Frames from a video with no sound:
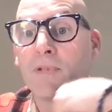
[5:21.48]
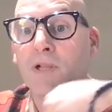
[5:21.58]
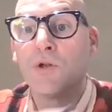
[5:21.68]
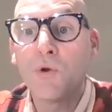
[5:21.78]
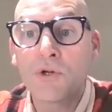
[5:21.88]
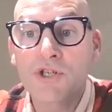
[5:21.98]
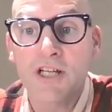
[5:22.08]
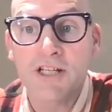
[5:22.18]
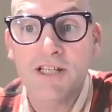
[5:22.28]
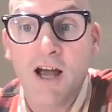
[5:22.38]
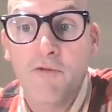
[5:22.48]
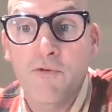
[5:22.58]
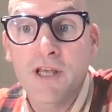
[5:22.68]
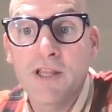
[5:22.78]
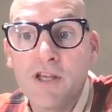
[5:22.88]
launch itself
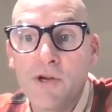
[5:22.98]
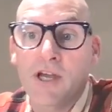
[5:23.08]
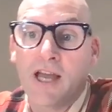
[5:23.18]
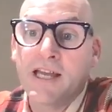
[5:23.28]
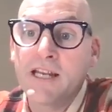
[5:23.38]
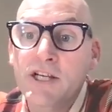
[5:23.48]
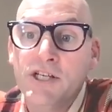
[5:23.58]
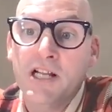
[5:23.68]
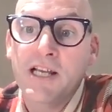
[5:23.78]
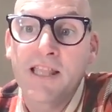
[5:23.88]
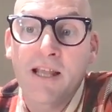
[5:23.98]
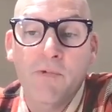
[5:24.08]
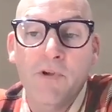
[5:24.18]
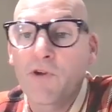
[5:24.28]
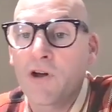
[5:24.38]
within the UK initially, and then
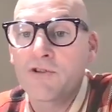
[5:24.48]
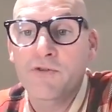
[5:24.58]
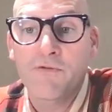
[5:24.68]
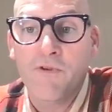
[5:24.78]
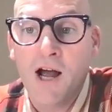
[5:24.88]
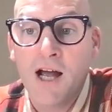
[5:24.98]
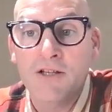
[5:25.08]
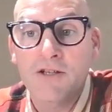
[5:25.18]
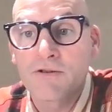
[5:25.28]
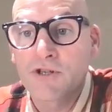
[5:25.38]
we've gone to France,